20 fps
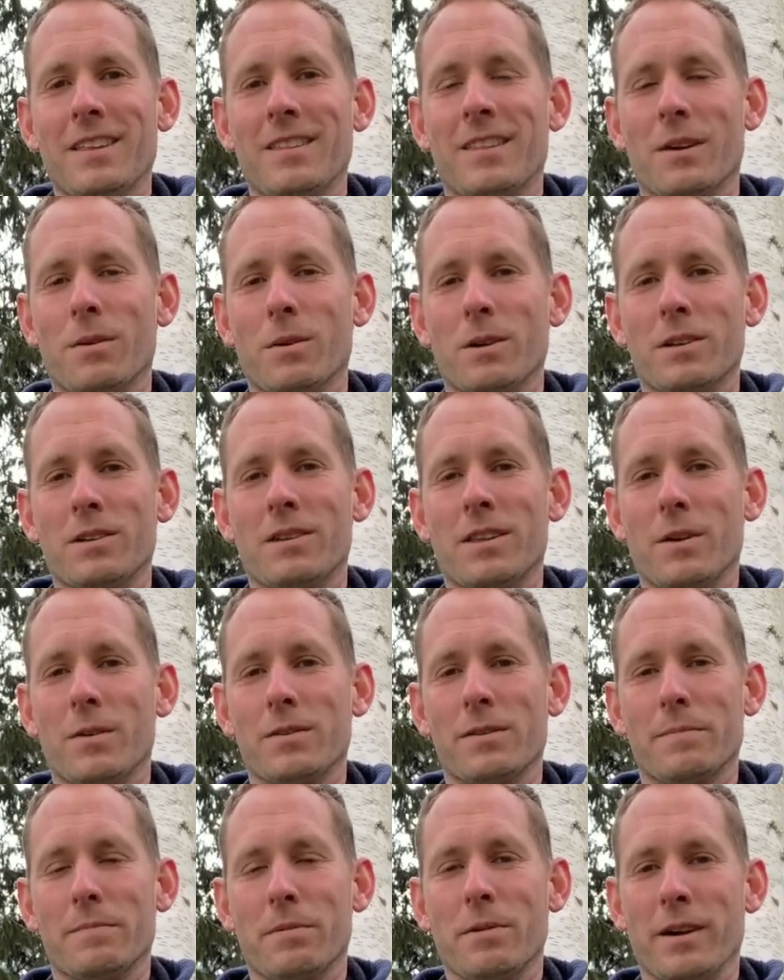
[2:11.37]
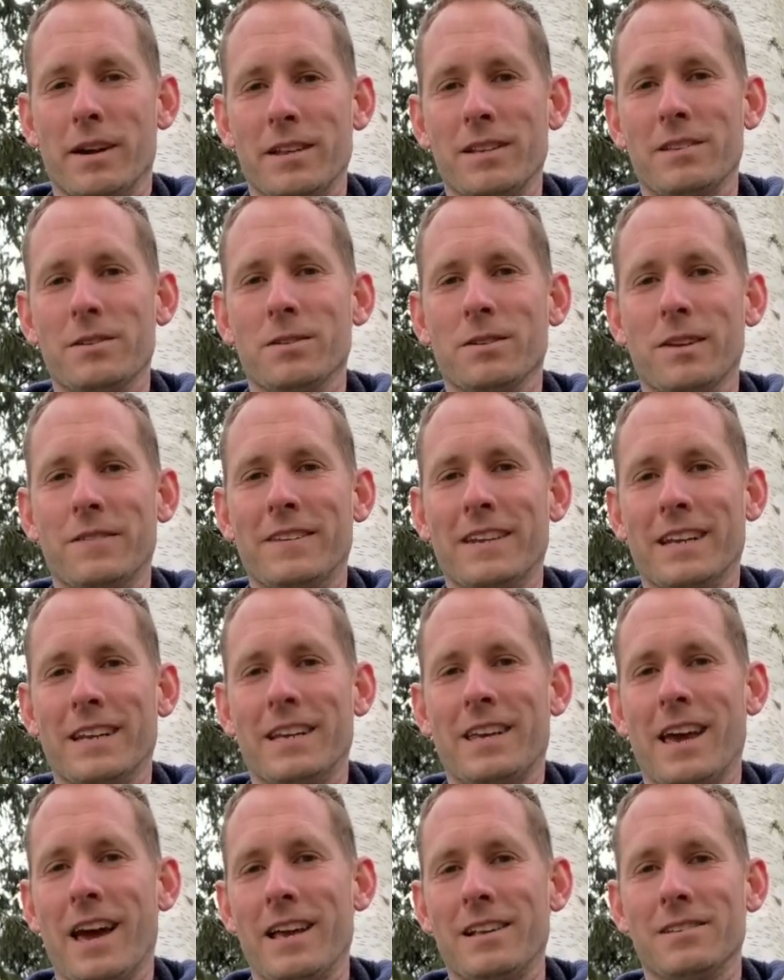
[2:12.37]
There was a prince who lived in a
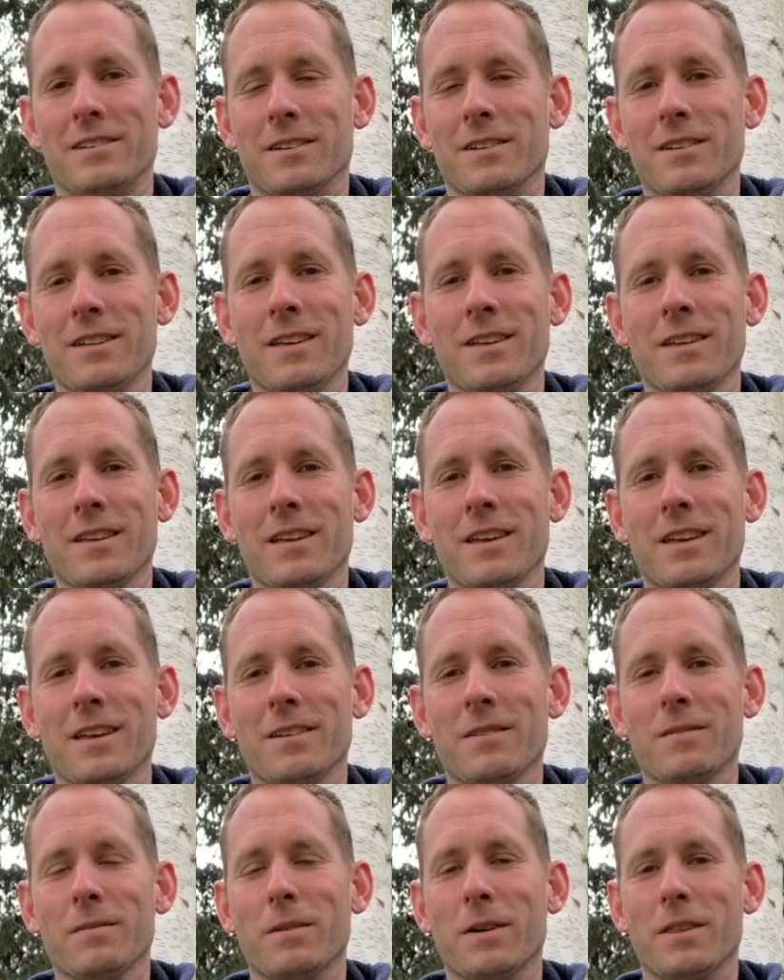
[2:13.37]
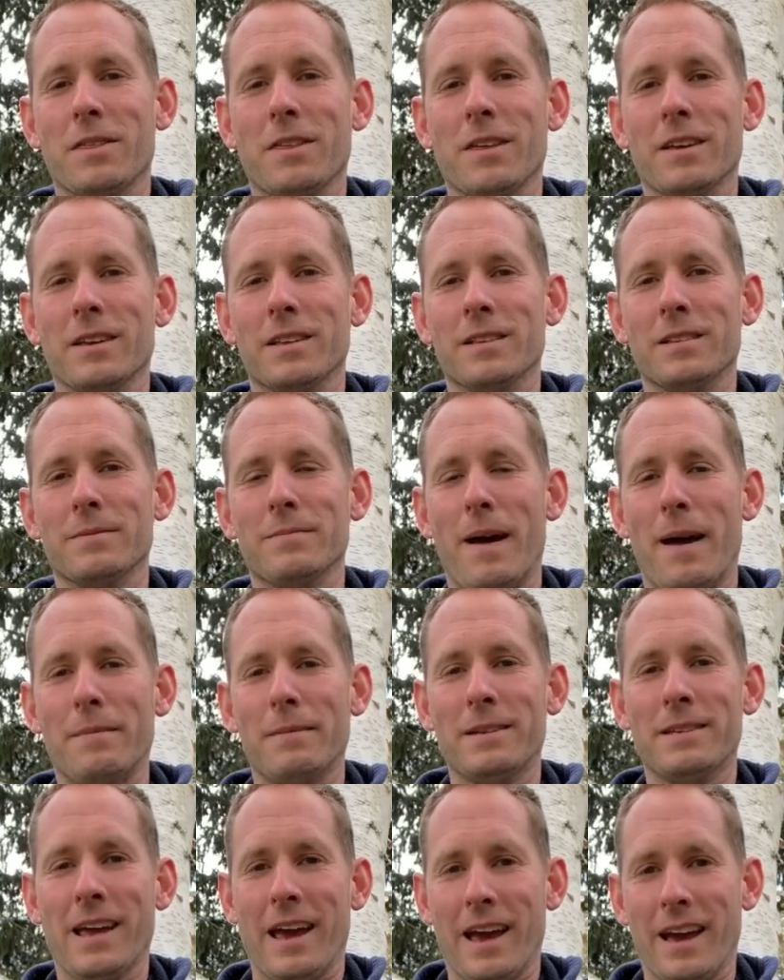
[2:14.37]
castle with his mom
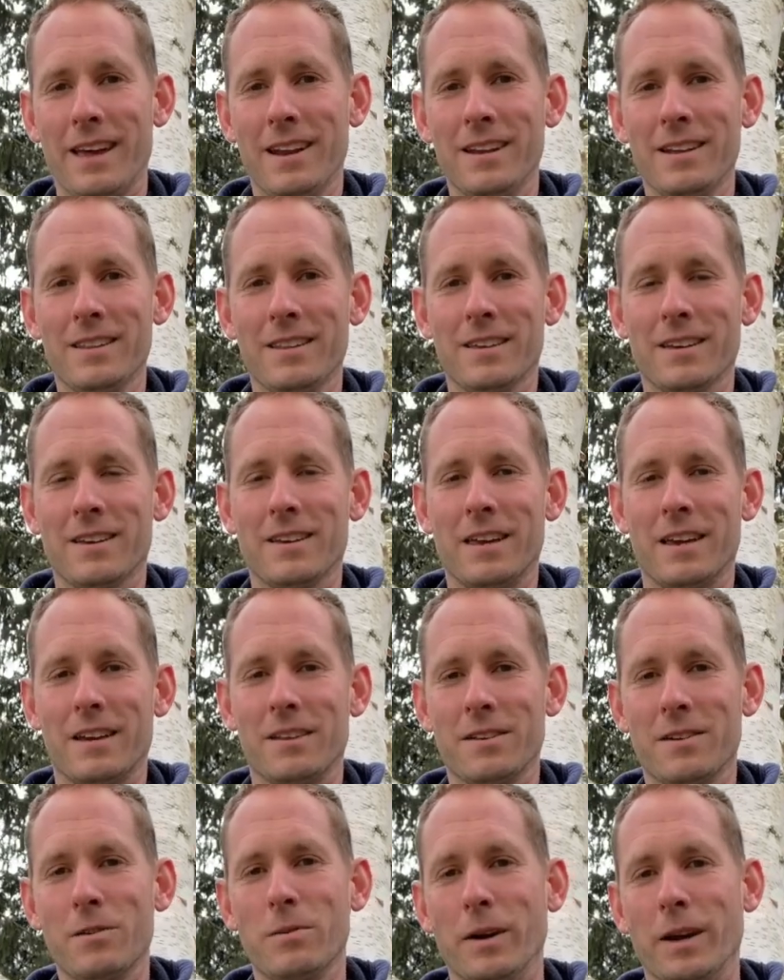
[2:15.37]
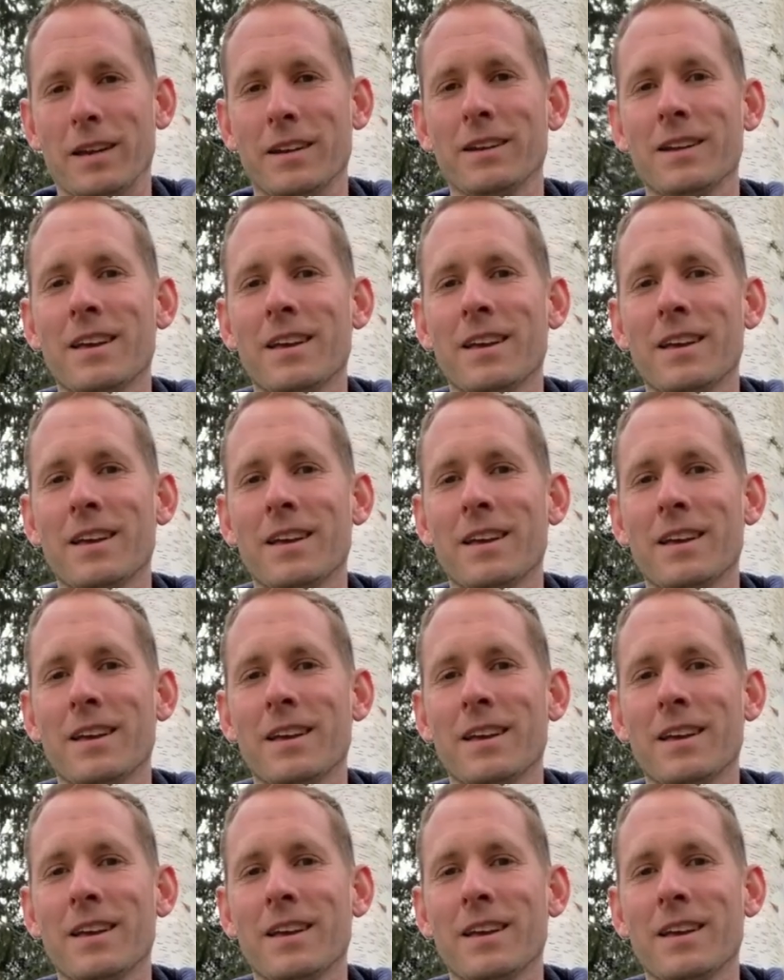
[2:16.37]
and dad, the king and the queen,